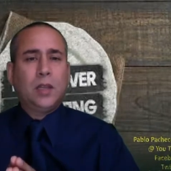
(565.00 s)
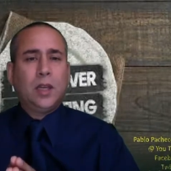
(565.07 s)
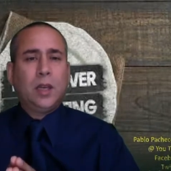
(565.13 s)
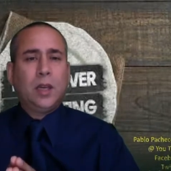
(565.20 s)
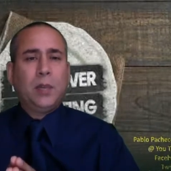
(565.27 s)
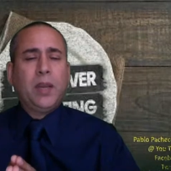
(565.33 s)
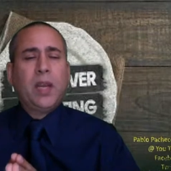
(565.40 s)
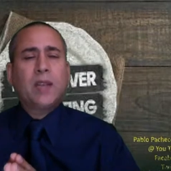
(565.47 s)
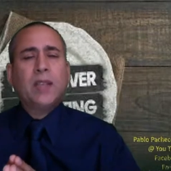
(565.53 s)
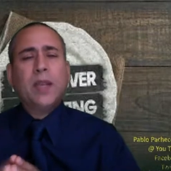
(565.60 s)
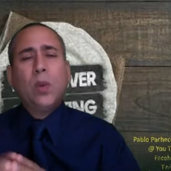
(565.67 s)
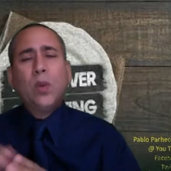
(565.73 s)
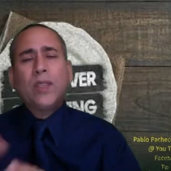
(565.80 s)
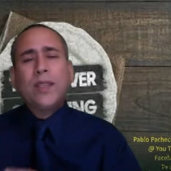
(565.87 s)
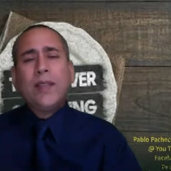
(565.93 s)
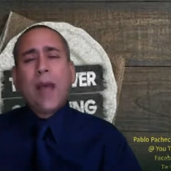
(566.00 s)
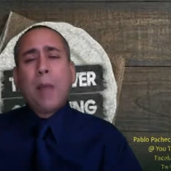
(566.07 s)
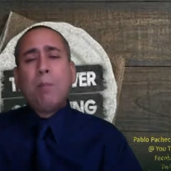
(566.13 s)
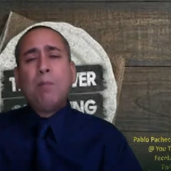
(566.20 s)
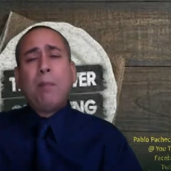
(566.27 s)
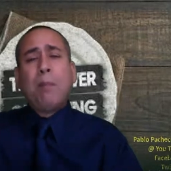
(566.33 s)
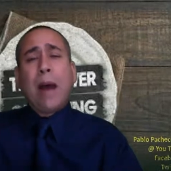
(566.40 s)
Because it was in
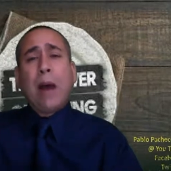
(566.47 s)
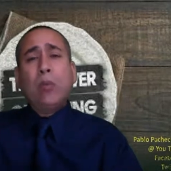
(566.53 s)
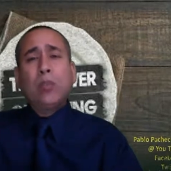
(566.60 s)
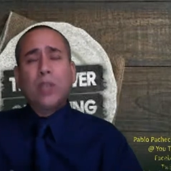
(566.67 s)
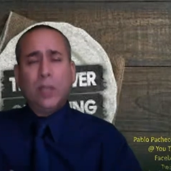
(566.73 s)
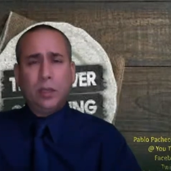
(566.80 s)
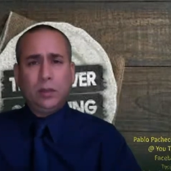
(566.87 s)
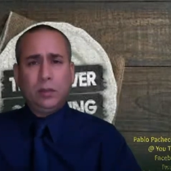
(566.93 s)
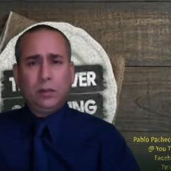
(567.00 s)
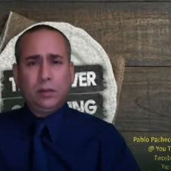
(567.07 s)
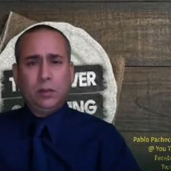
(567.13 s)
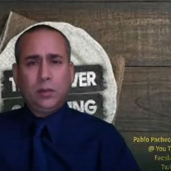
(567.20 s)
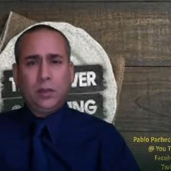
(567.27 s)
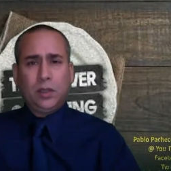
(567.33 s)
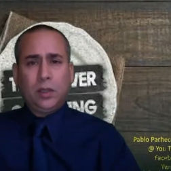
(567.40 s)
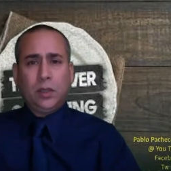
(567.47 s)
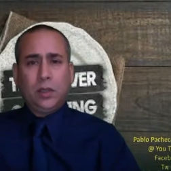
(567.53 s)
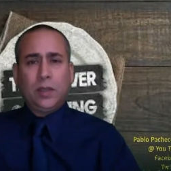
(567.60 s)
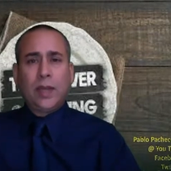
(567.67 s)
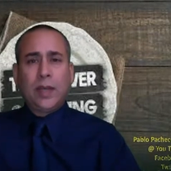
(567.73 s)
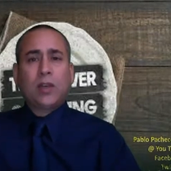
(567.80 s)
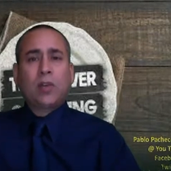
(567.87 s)
that mountain
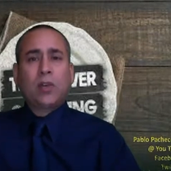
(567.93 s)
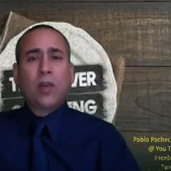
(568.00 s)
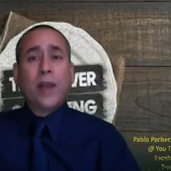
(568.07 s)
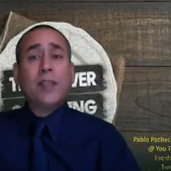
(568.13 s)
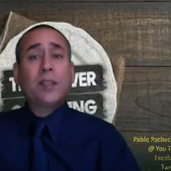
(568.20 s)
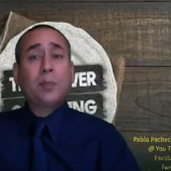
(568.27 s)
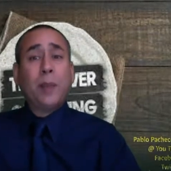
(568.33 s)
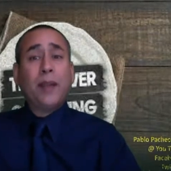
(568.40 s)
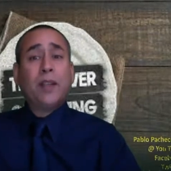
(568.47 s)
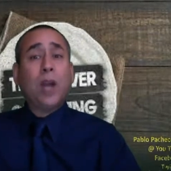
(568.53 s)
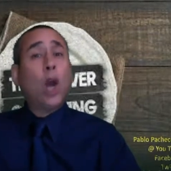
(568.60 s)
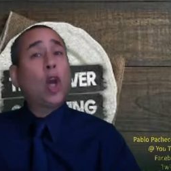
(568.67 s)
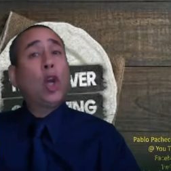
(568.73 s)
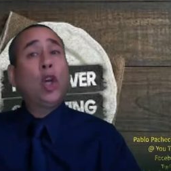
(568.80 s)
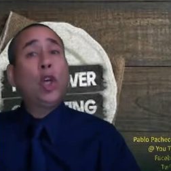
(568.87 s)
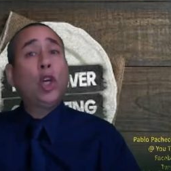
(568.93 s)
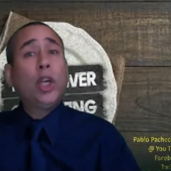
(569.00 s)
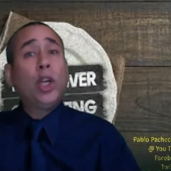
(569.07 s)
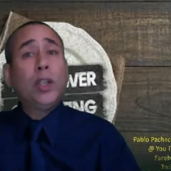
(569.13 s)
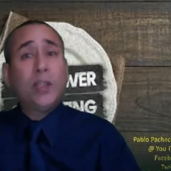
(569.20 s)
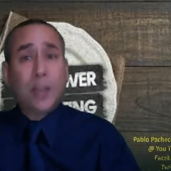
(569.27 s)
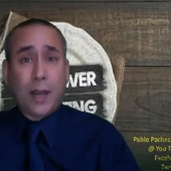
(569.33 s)
that Christ spent a
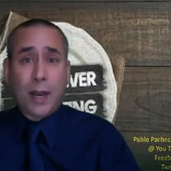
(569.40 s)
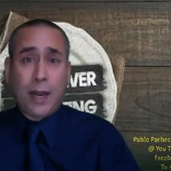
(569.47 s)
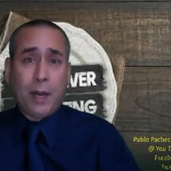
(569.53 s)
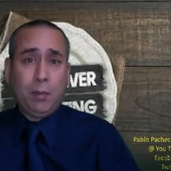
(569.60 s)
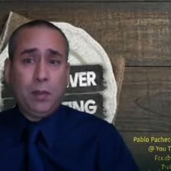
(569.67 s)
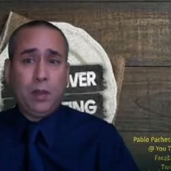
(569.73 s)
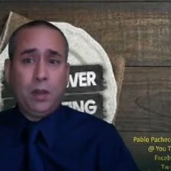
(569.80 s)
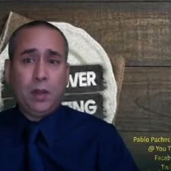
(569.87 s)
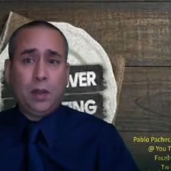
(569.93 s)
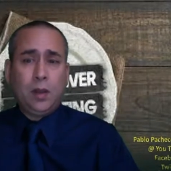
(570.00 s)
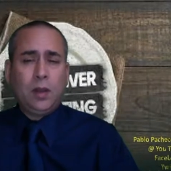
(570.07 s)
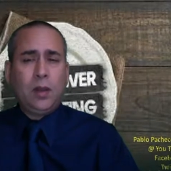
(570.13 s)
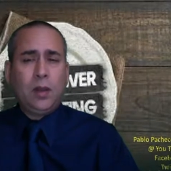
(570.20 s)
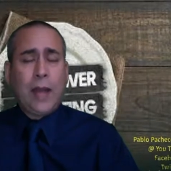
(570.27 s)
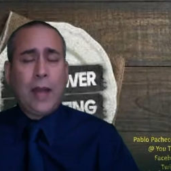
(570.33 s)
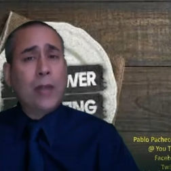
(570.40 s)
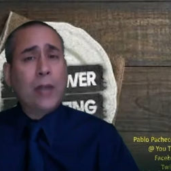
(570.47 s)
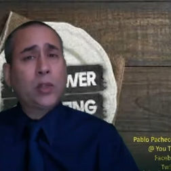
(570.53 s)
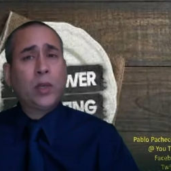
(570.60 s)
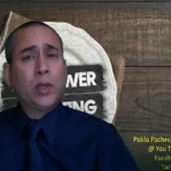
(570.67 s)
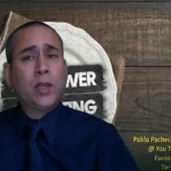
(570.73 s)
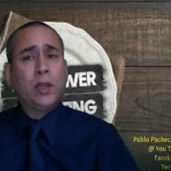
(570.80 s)
good time
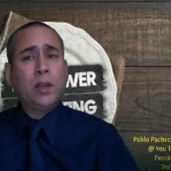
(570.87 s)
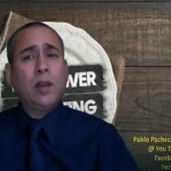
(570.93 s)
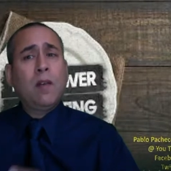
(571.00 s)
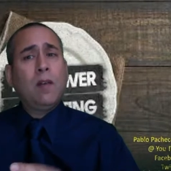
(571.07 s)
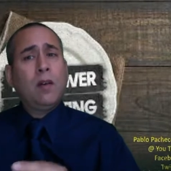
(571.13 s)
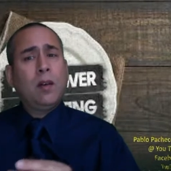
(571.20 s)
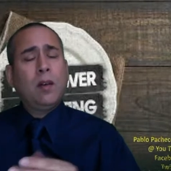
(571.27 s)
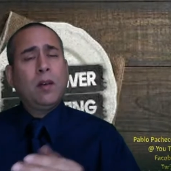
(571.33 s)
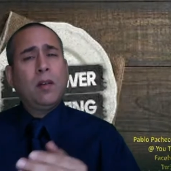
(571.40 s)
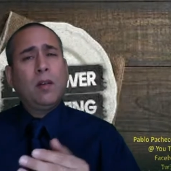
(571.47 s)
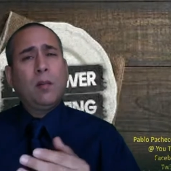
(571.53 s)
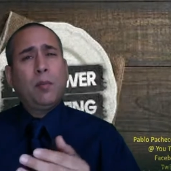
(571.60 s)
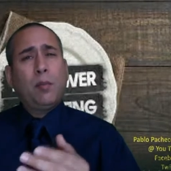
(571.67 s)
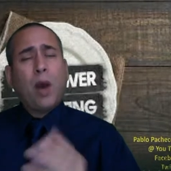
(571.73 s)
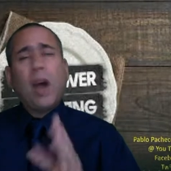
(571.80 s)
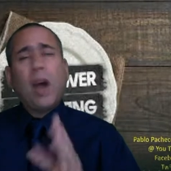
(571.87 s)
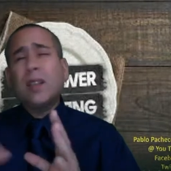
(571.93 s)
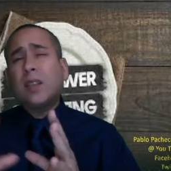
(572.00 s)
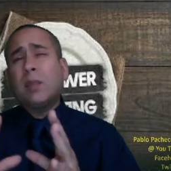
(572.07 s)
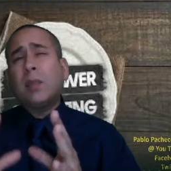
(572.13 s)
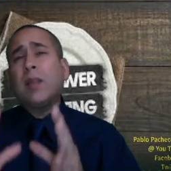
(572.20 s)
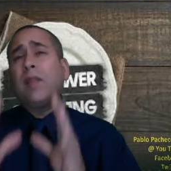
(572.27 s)
actually
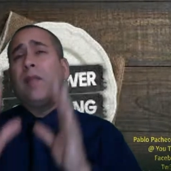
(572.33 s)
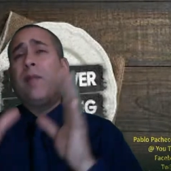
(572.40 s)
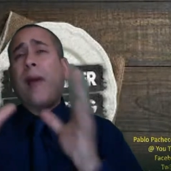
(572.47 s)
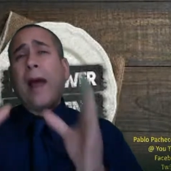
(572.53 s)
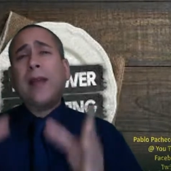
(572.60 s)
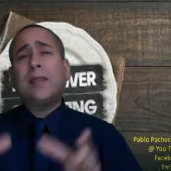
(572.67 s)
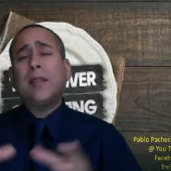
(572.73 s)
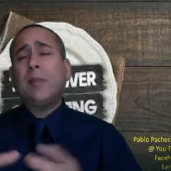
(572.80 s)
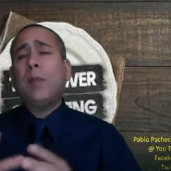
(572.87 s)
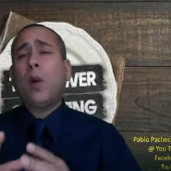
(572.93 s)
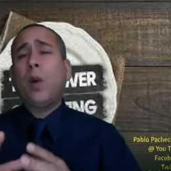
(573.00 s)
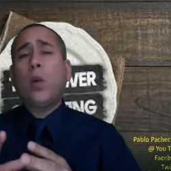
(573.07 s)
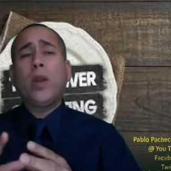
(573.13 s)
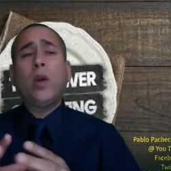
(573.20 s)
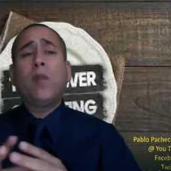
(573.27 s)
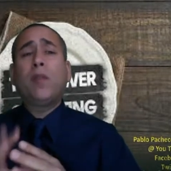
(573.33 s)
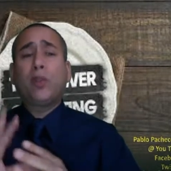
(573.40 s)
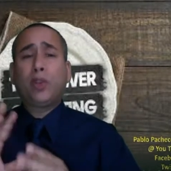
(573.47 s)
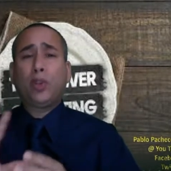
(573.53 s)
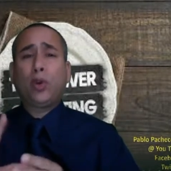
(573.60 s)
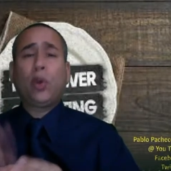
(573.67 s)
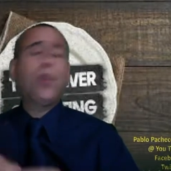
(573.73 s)
possibly fasting, but we know for
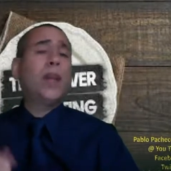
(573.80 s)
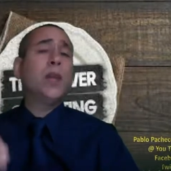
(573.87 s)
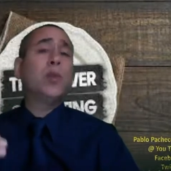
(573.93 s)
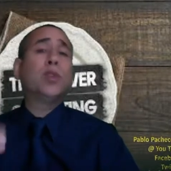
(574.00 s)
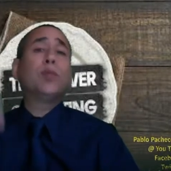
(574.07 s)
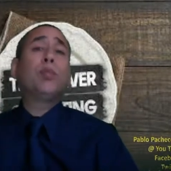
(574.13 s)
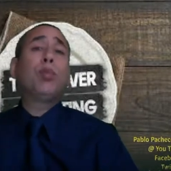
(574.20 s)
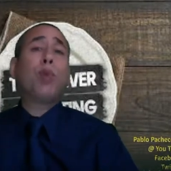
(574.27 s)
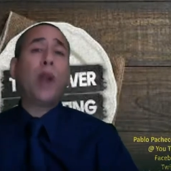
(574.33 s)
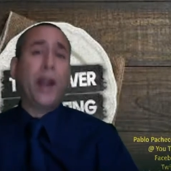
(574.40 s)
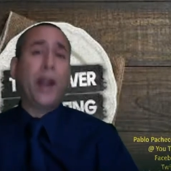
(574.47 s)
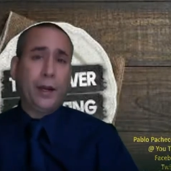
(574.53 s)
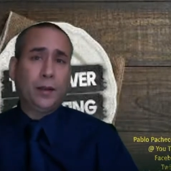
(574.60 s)
sure that he was praying.